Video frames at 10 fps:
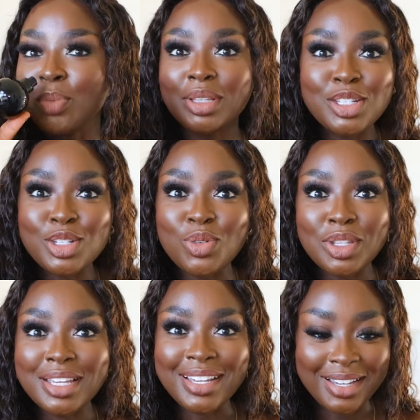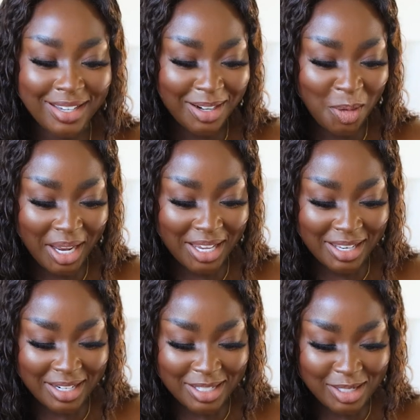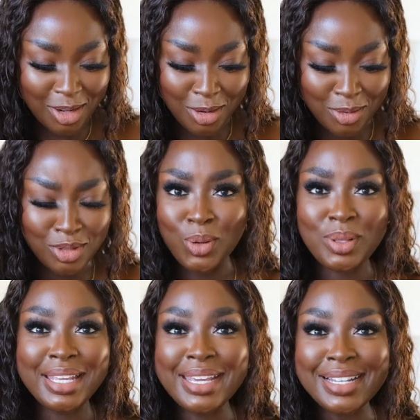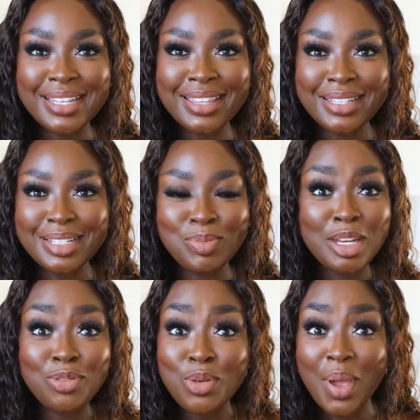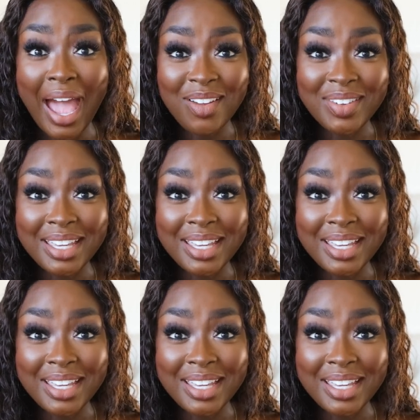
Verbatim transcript: But this is really good. Oh my goodness. So no link to this, but if you have